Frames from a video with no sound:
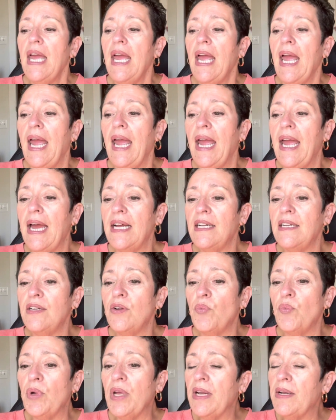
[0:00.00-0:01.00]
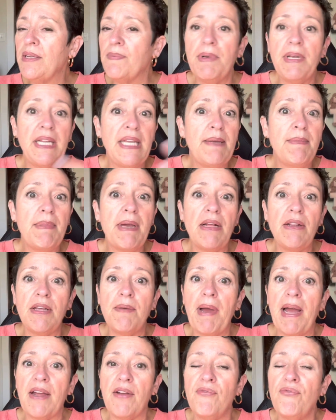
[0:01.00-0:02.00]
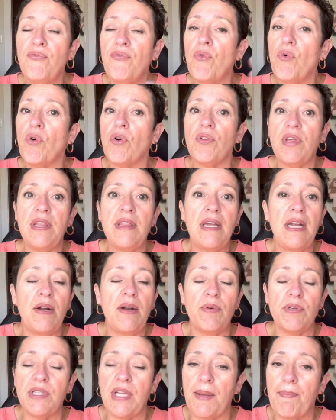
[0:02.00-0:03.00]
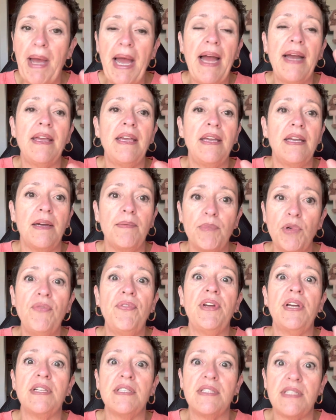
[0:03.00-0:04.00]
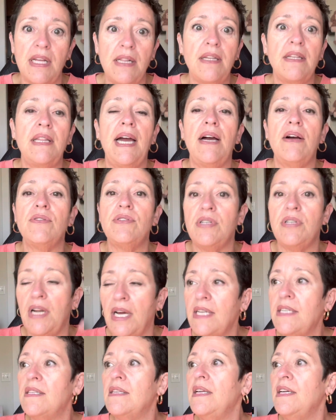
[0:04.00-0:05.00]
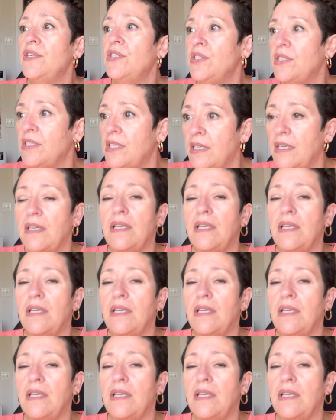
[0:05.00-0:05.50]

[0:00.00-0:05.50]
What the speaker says: And we had been emailing back and forth, and then I was like packing and moving and selling the house and isolation,